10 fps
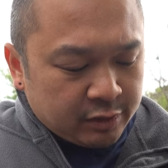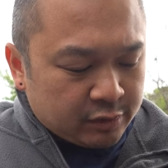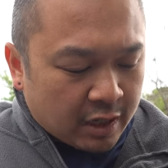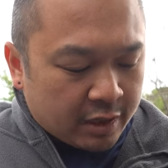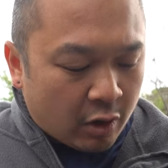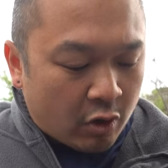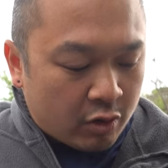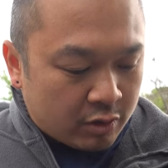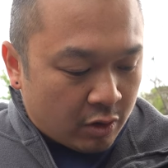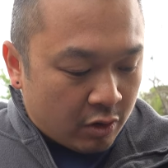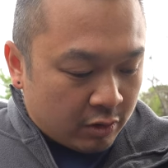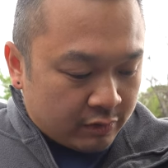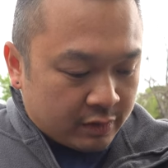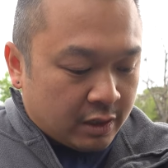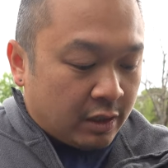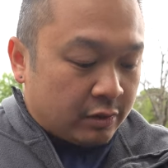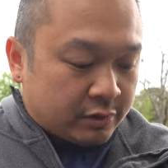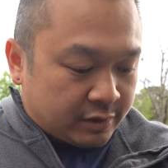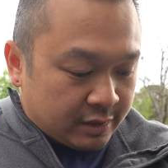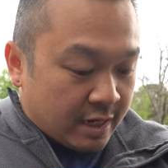used like all, all of the
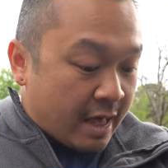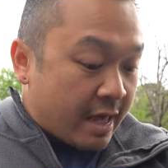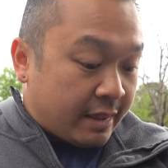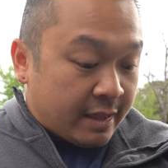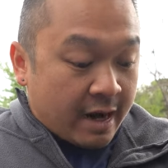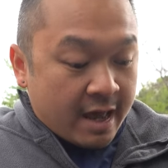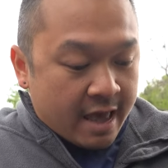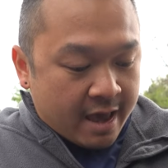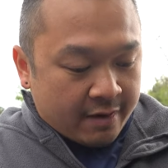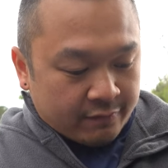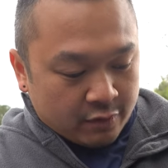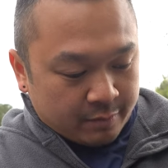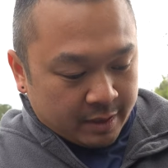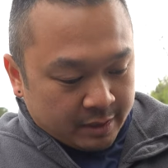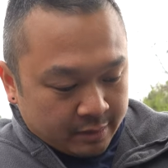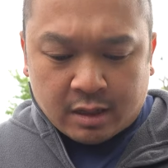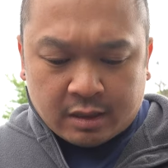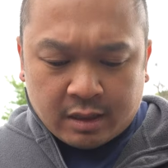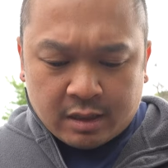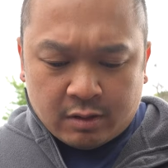colors that I, that I have on me. I
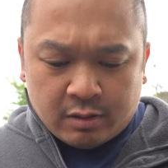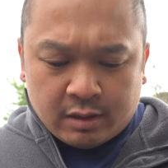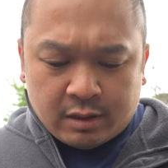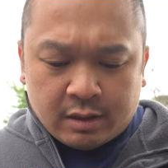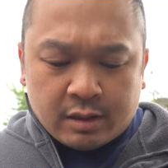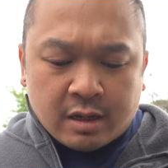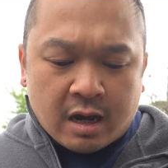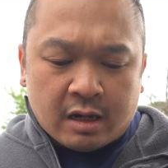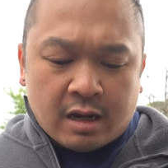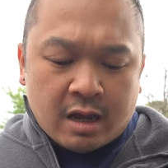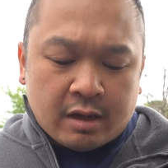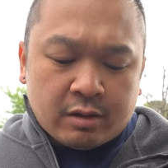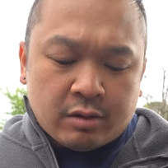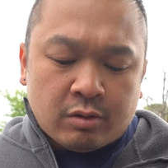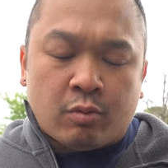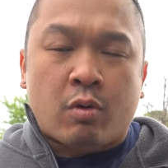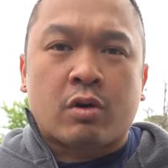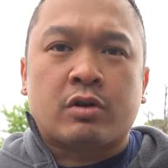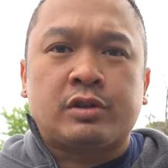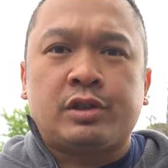think I only got like
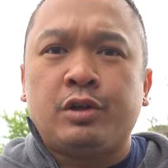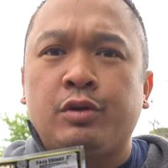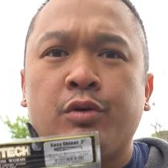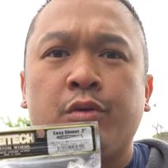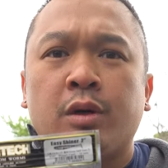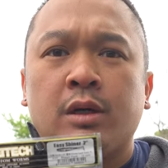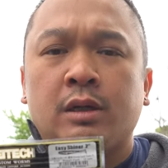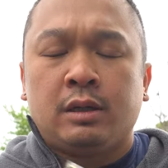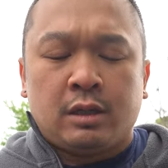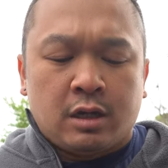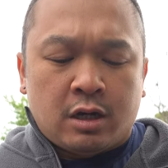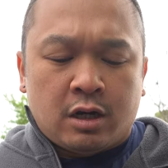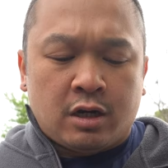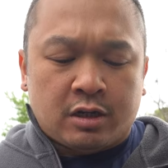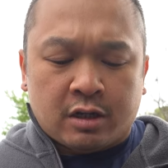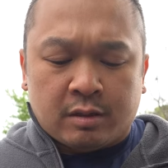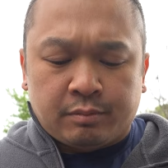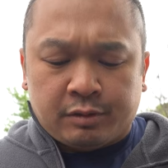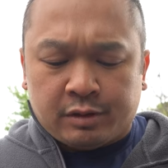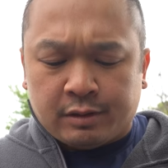one or two
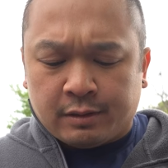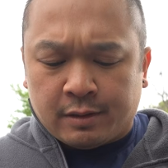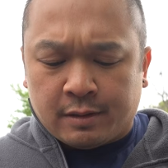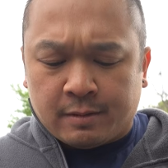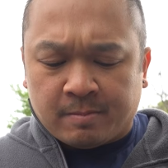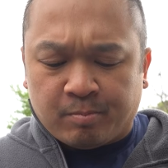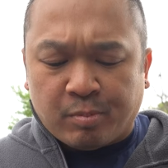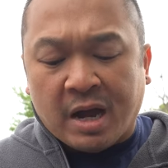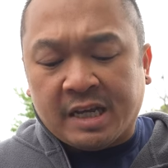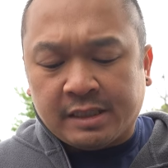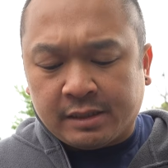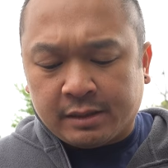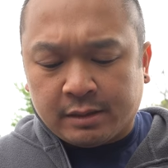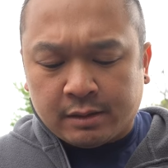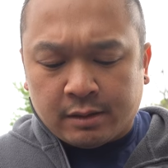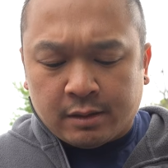hookups, um, bites,